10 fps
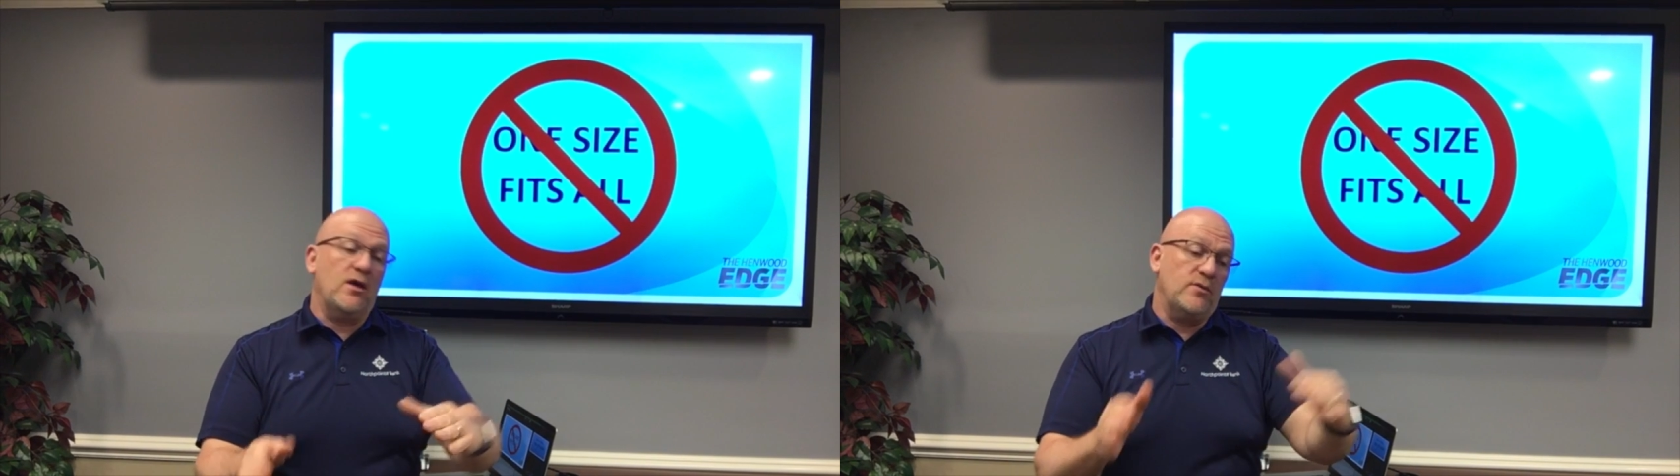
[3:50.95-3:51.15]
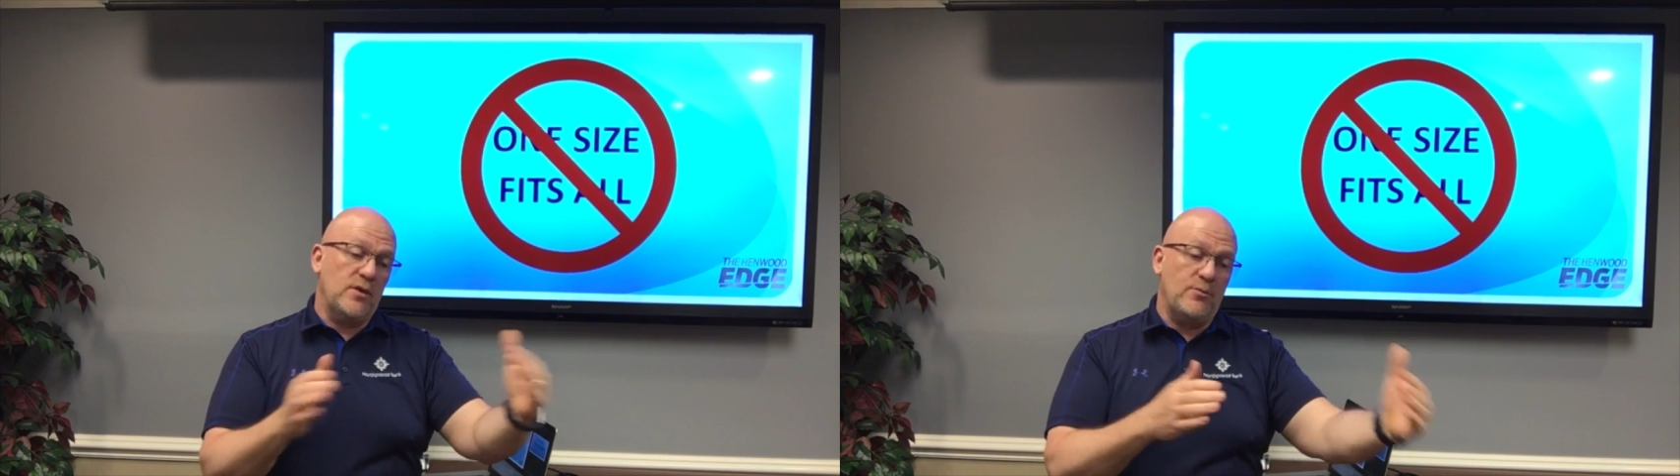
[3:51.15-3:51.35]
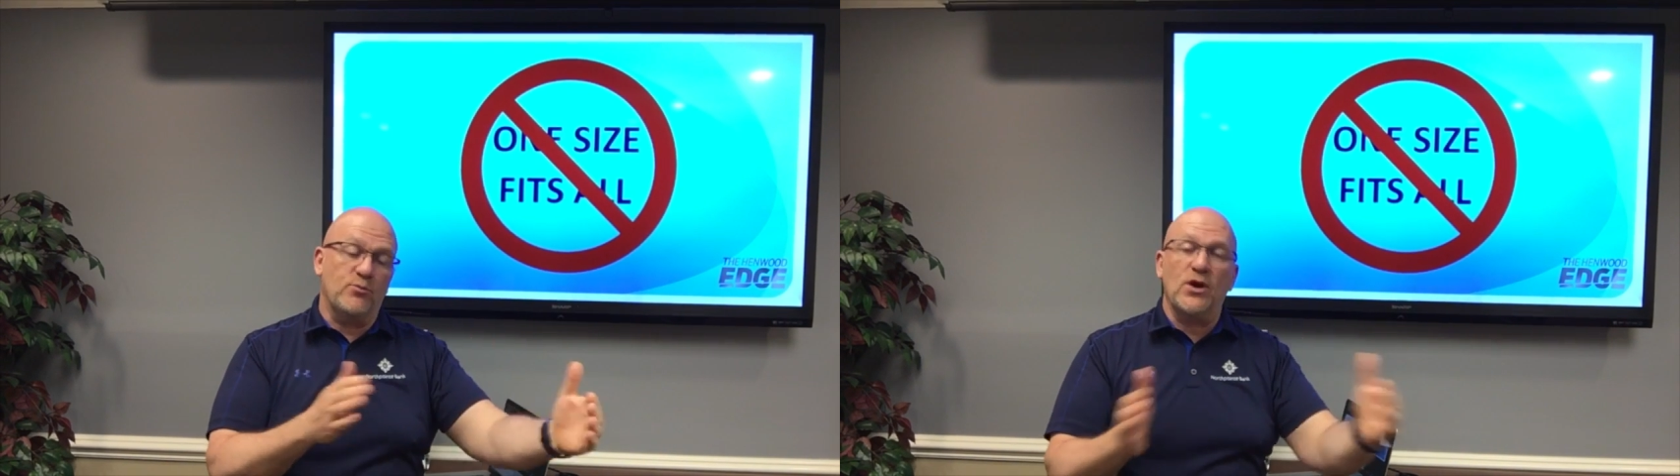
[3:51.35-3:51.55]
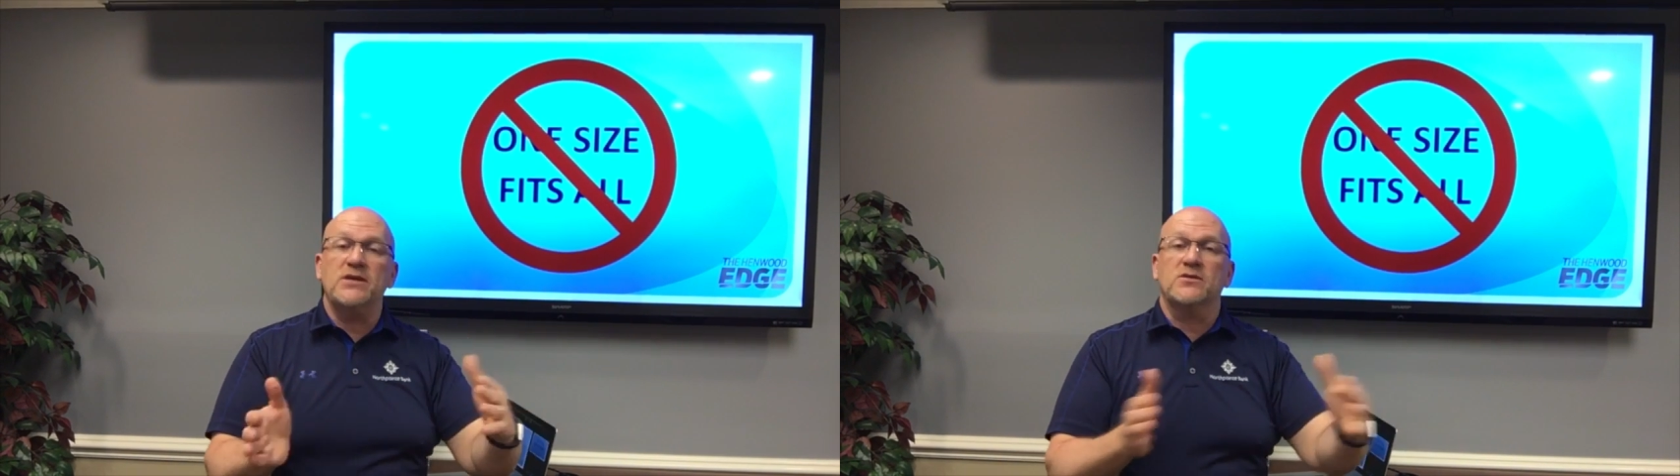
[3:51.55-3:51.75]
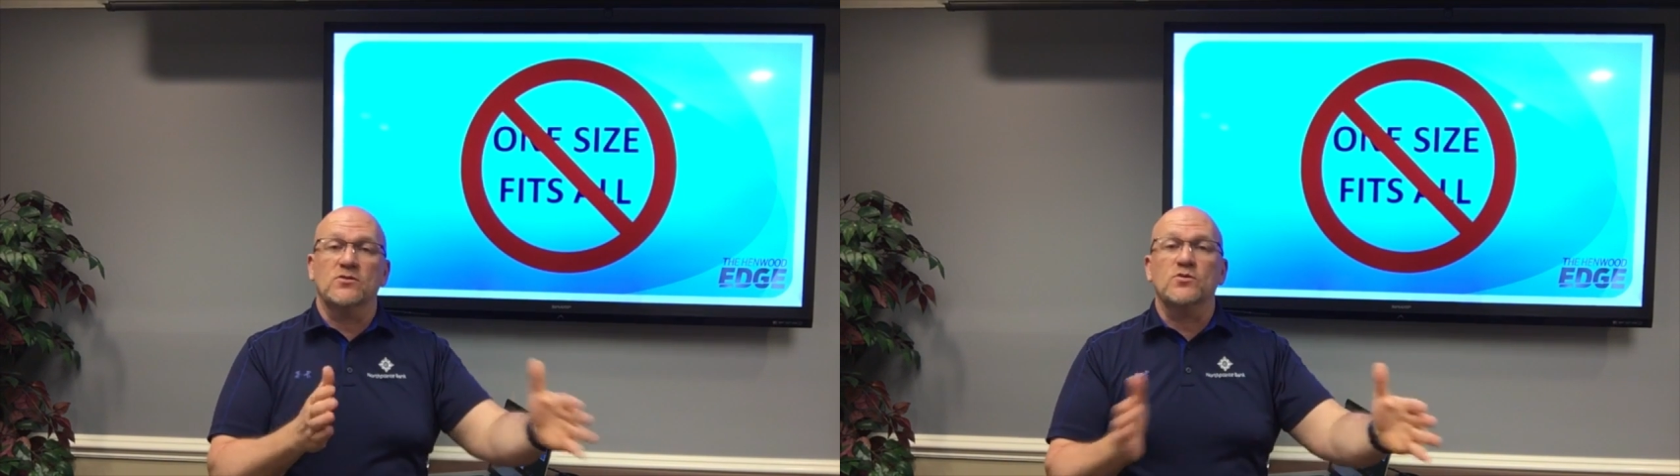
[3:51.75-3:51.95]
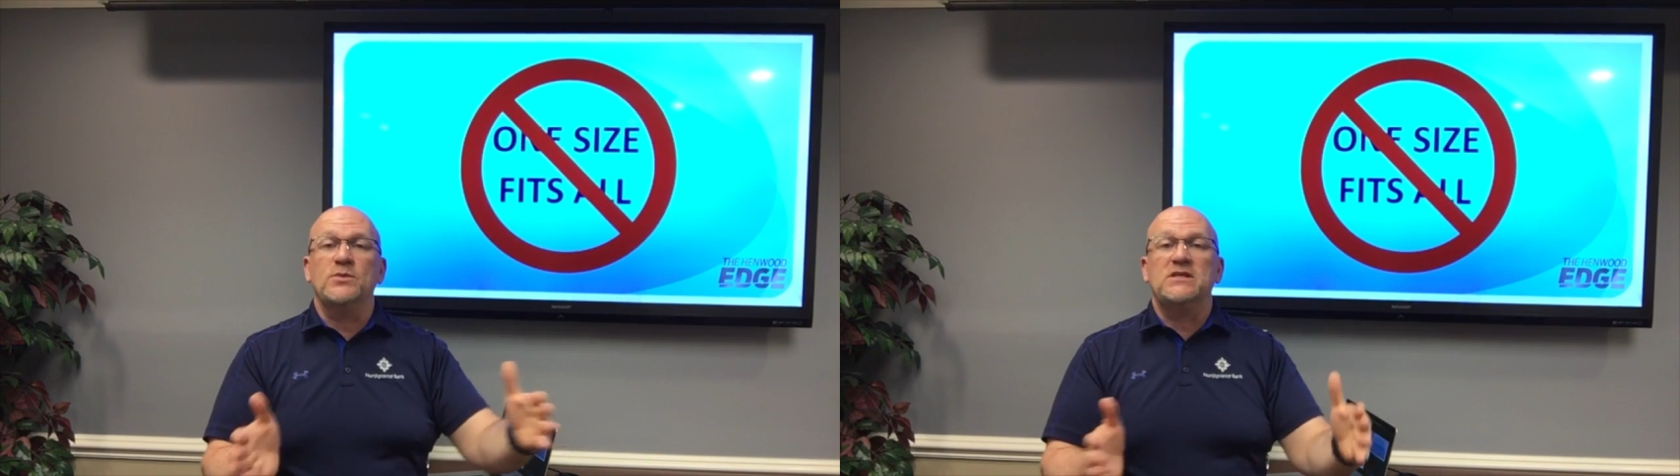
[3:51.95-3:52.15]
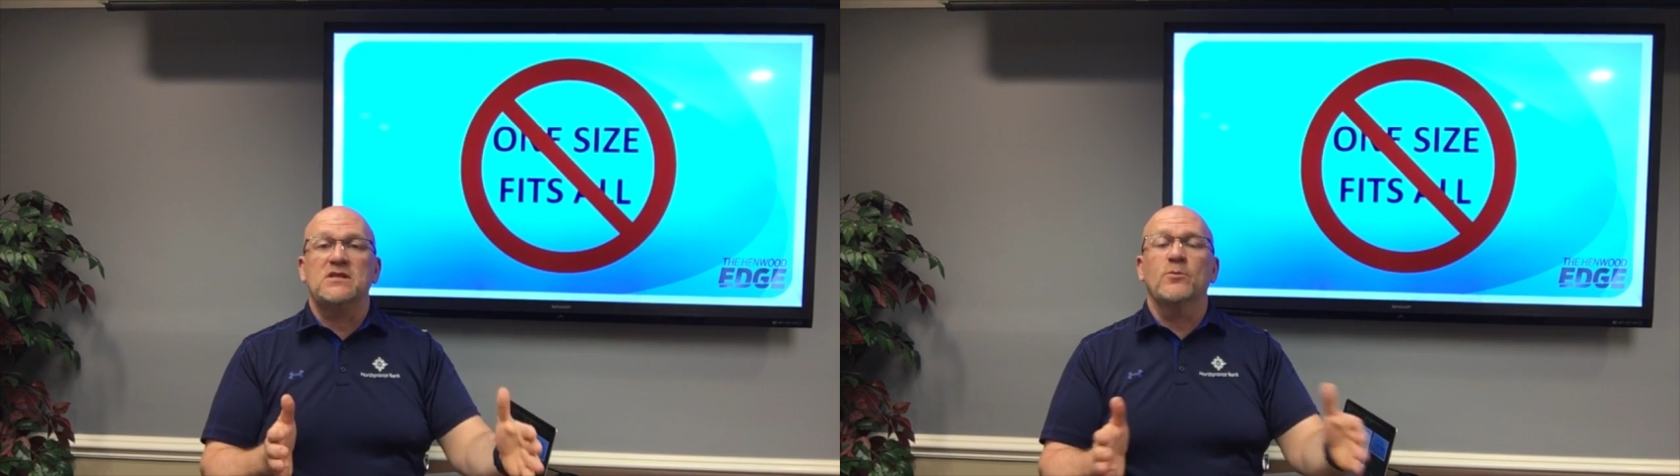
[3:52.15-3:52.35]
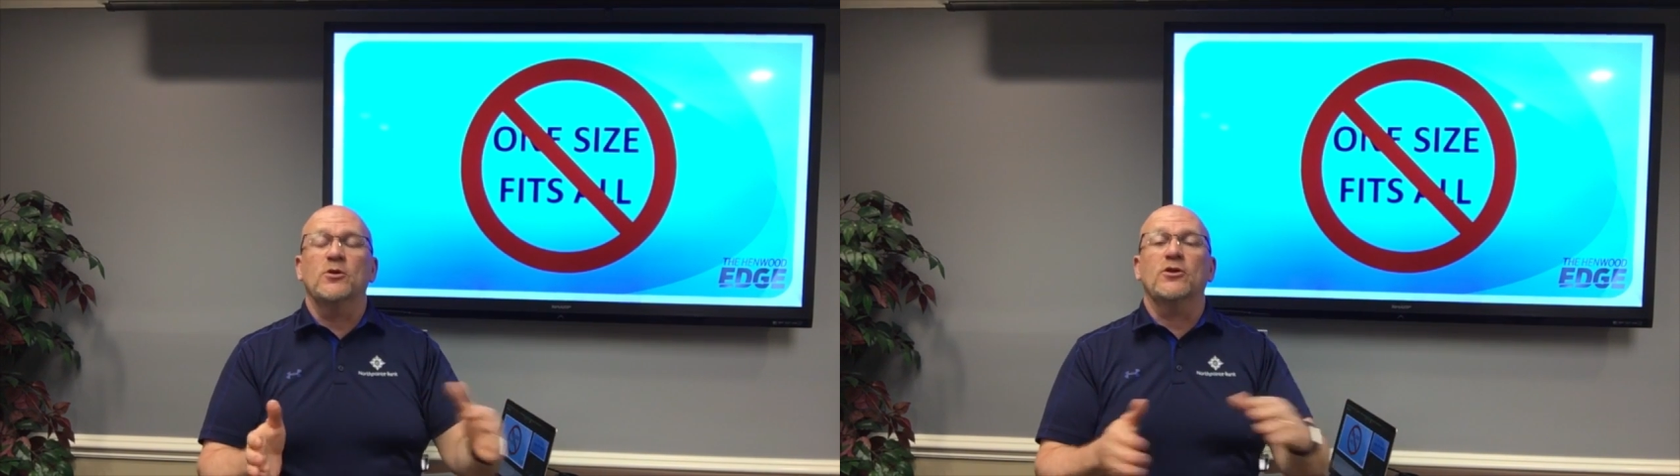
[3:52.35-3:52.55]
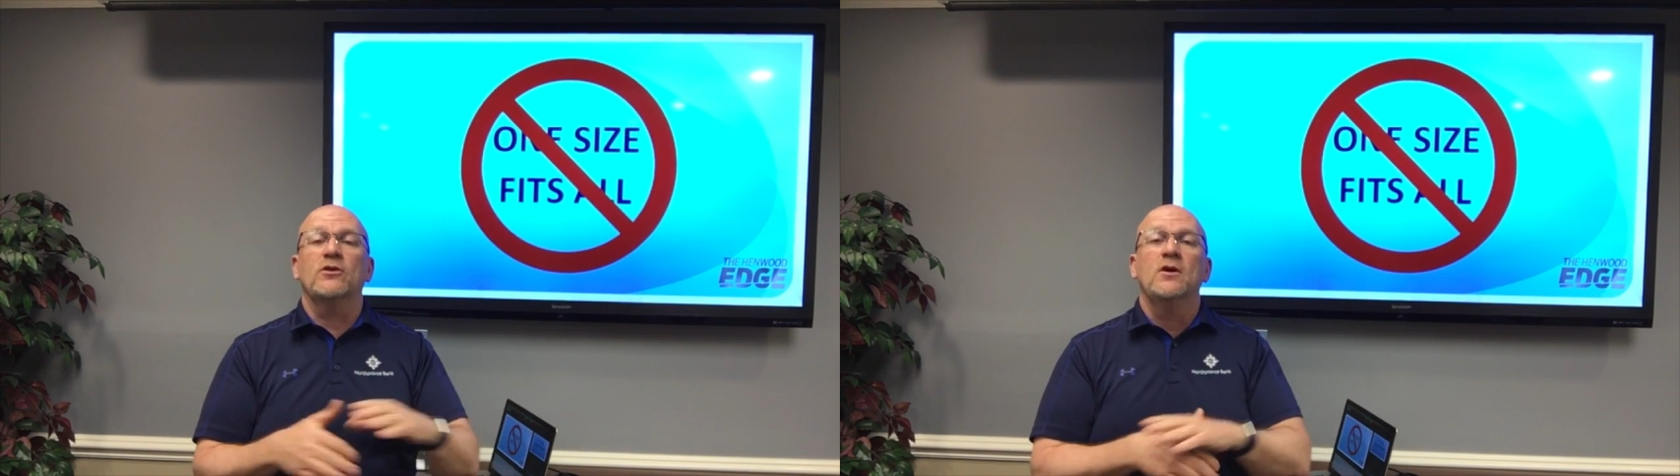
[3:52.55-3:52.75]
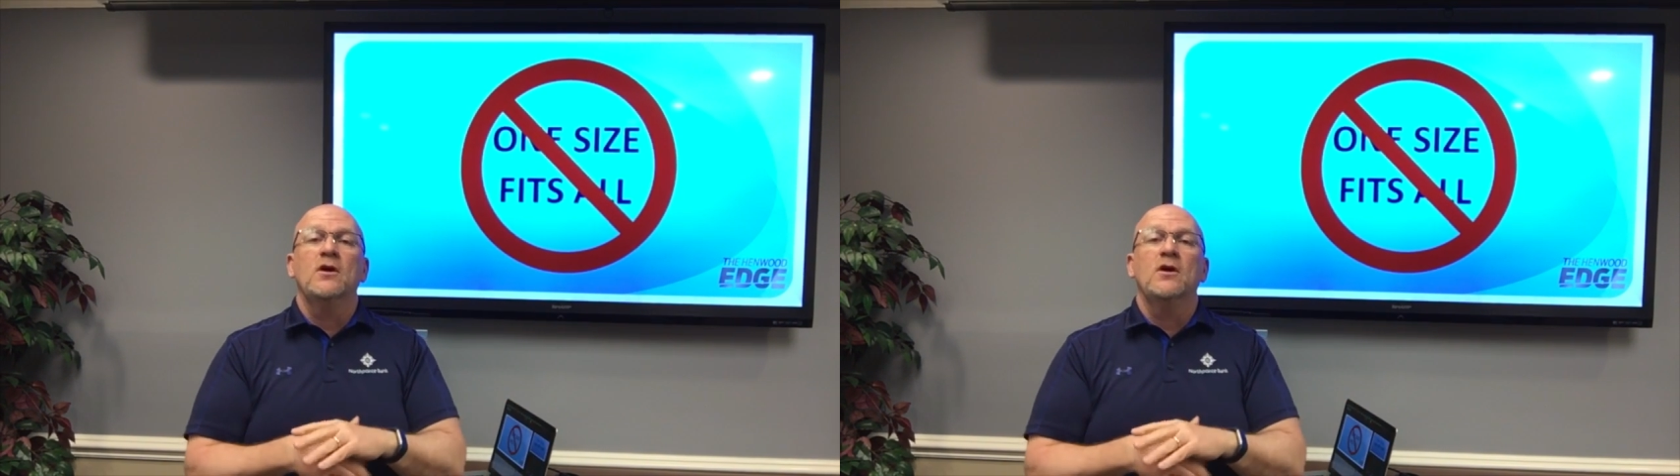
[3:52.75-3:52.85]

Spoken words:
Now, the appraisals will be similar,